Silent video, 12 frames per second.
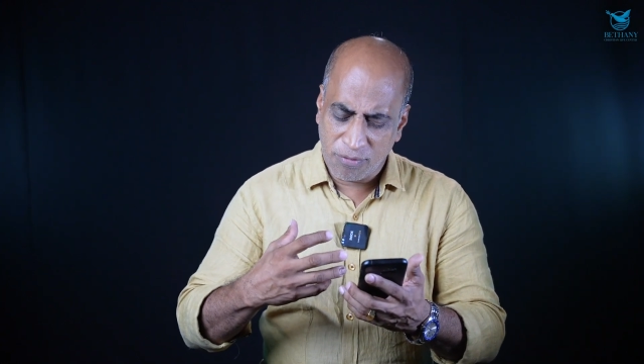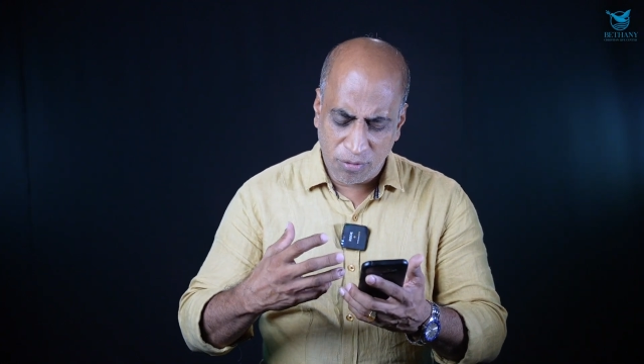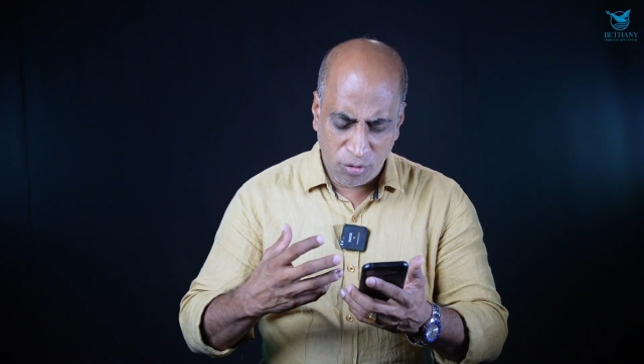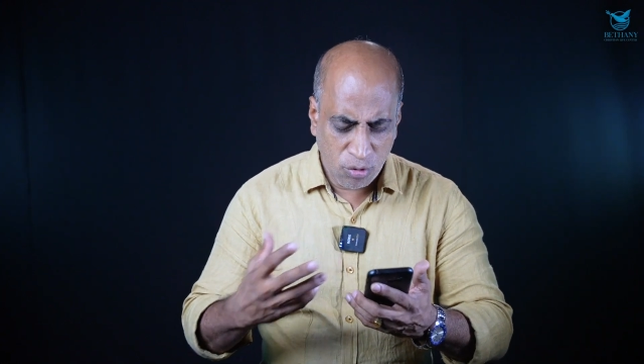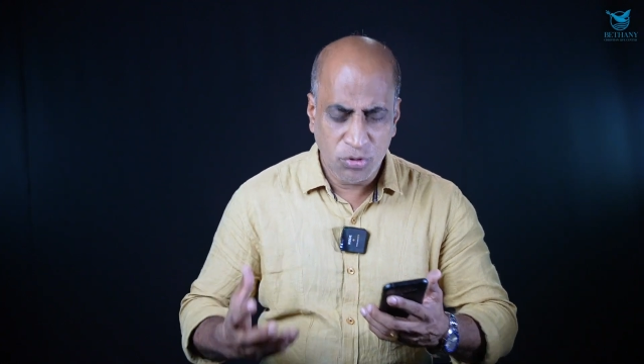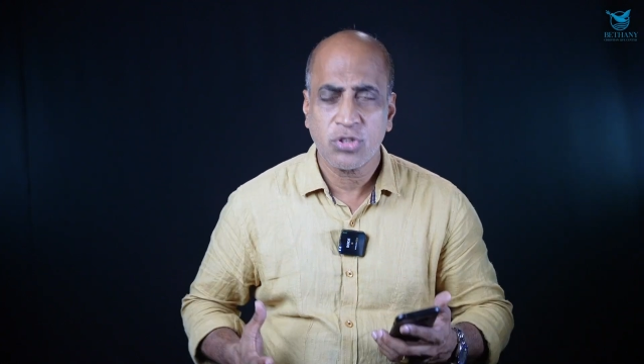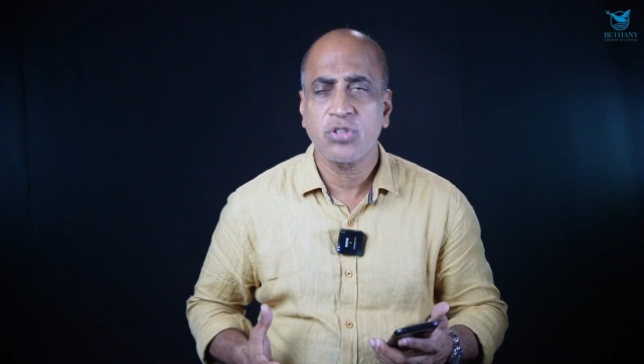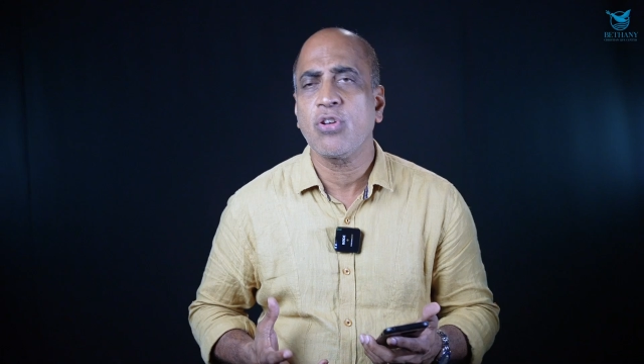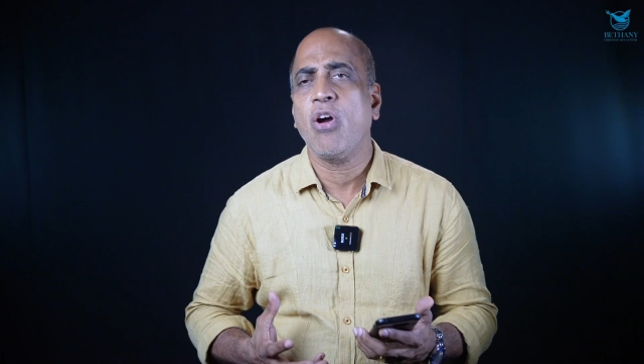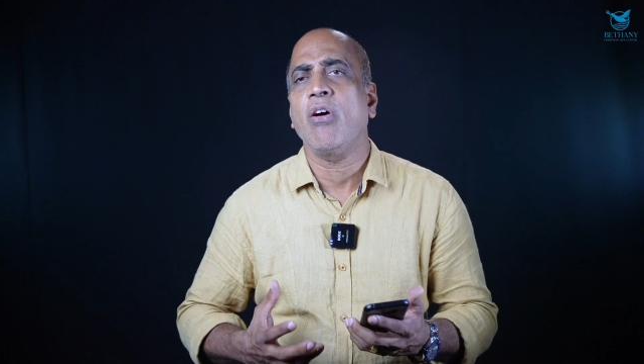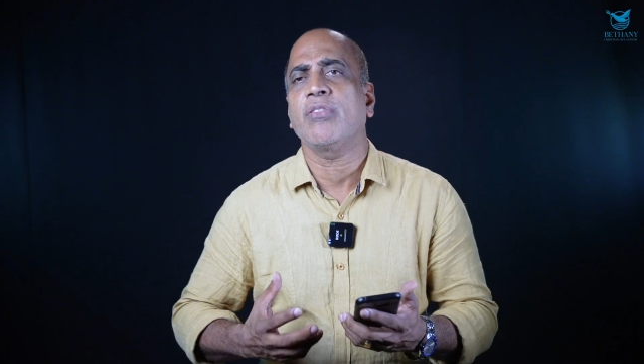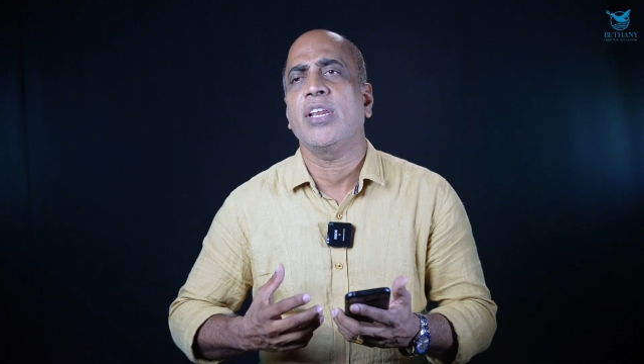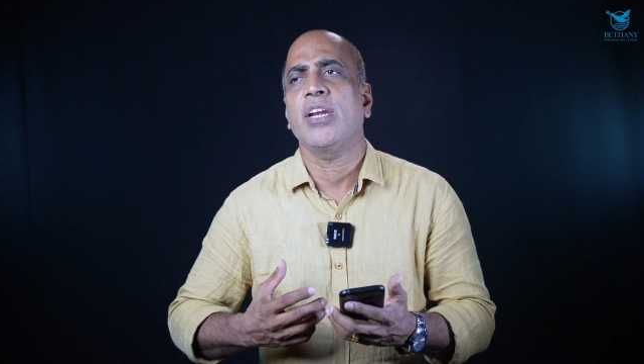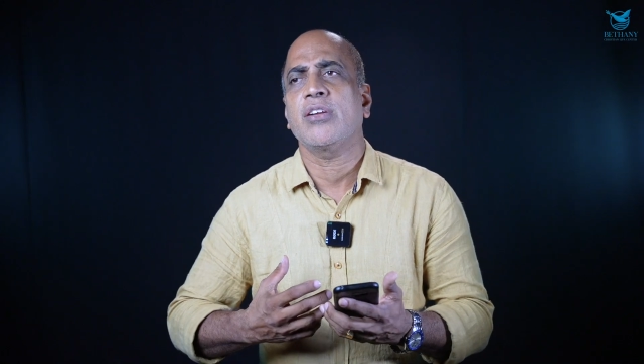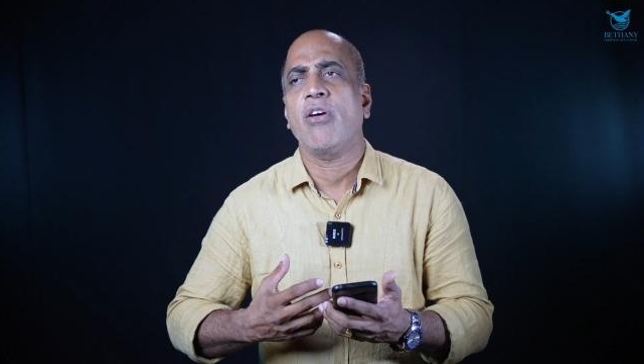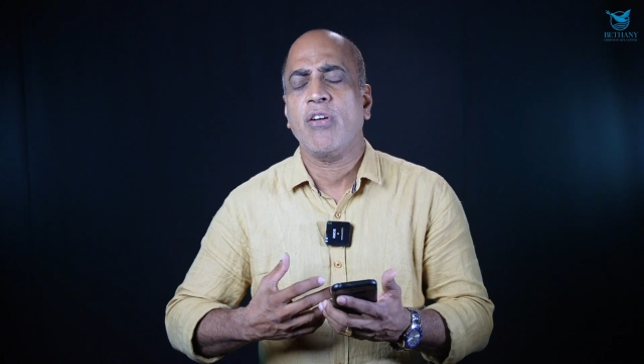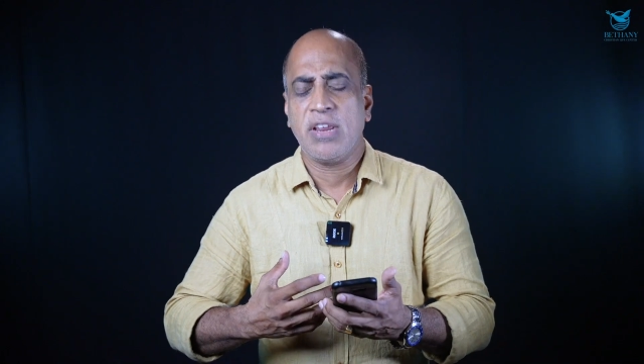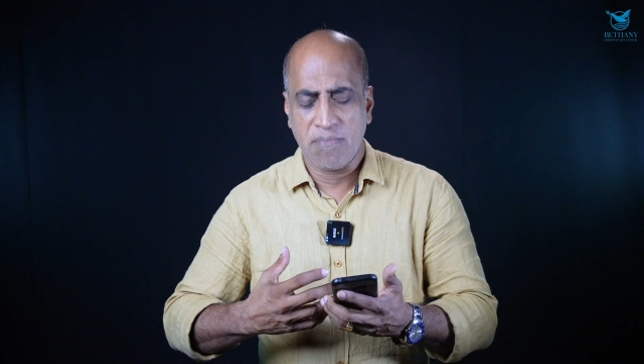loose talk, that are
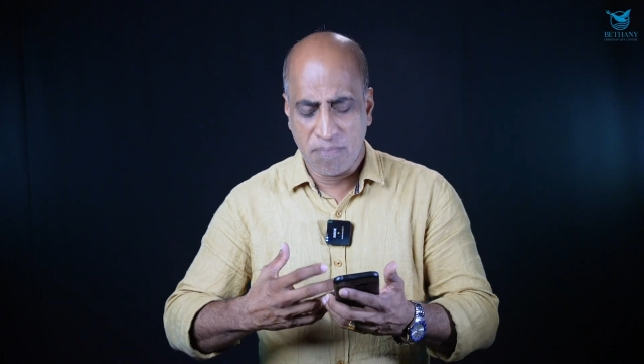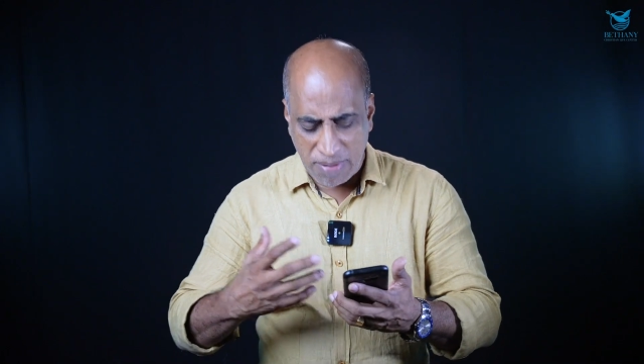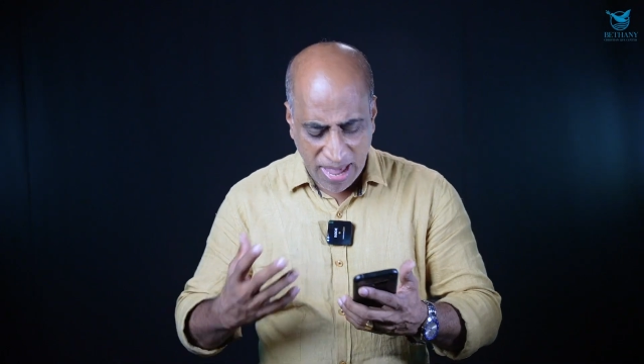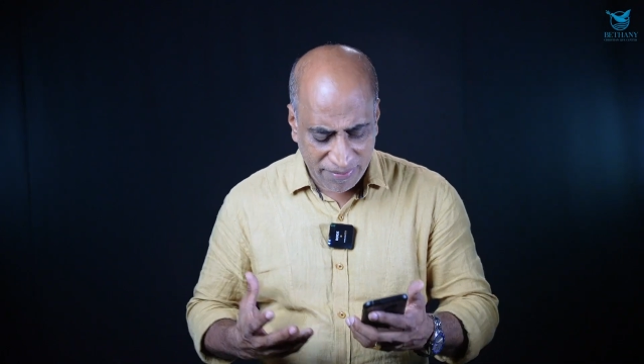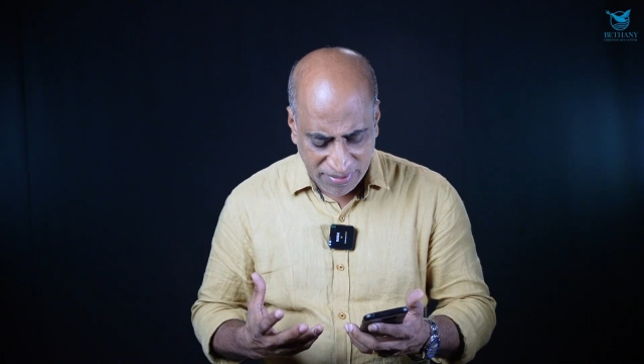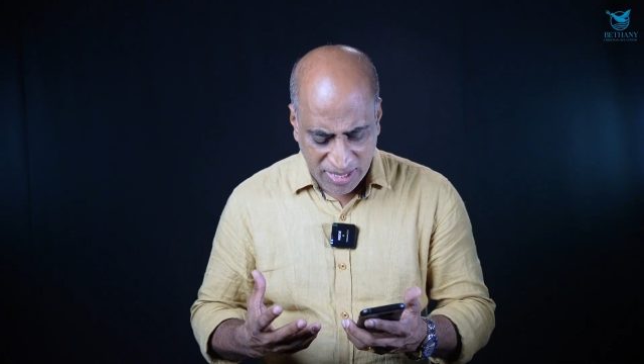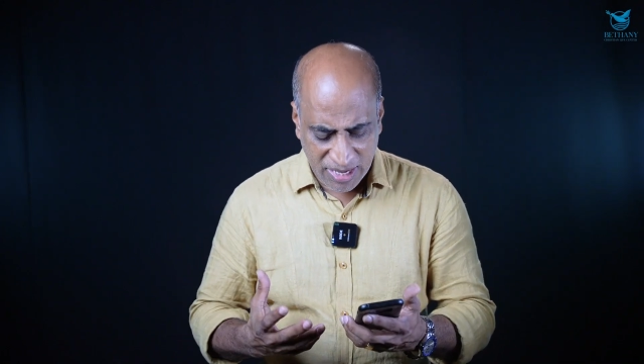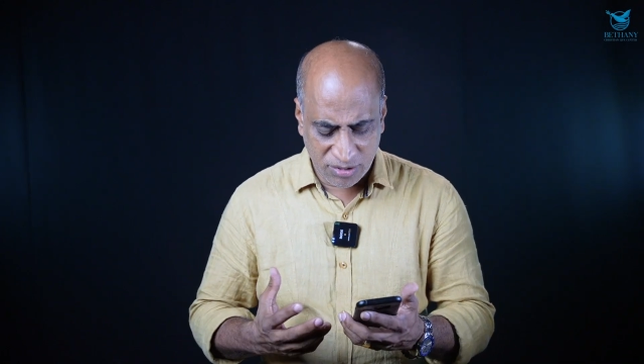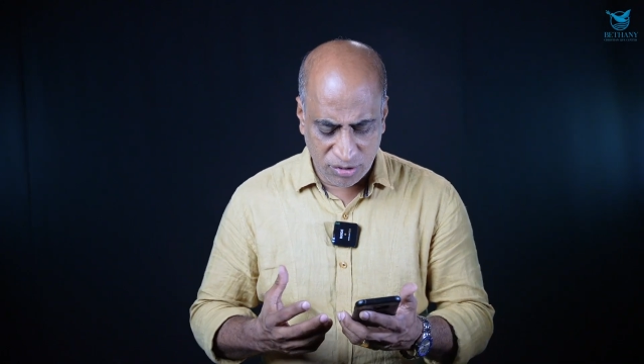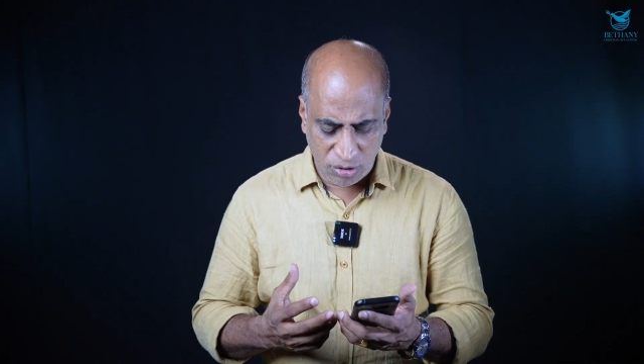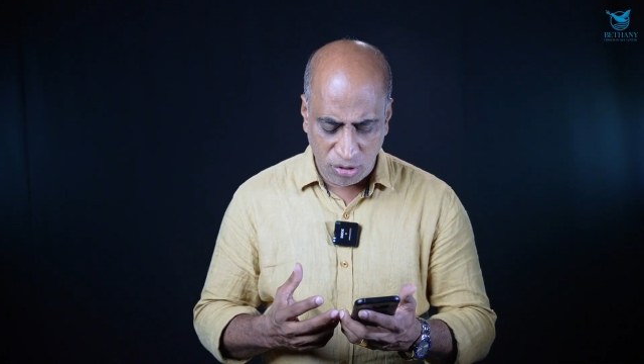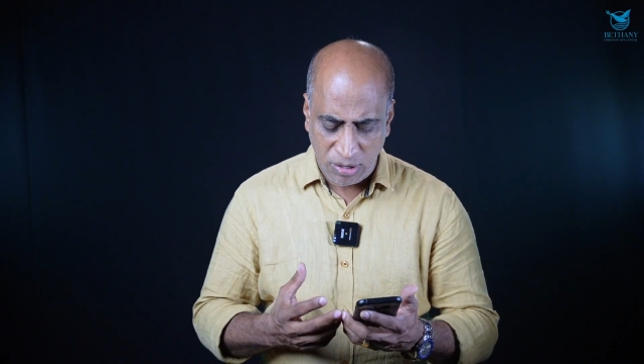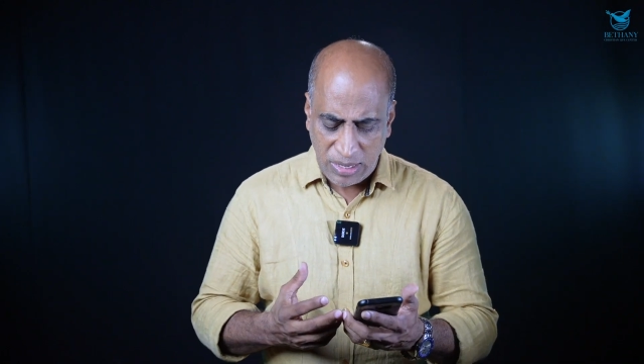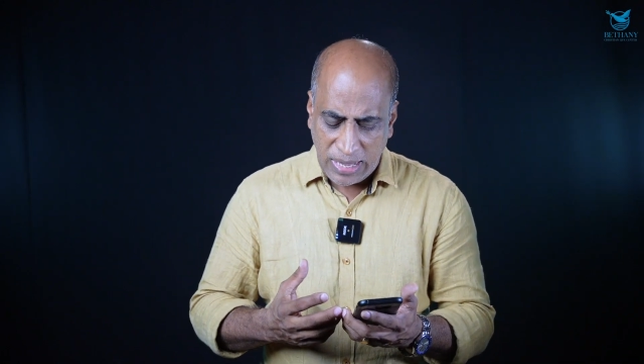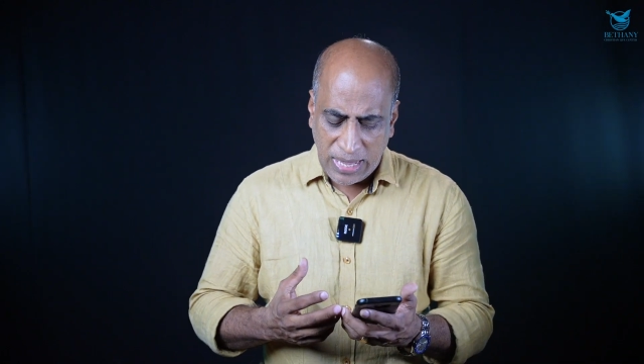talking bad things, you know.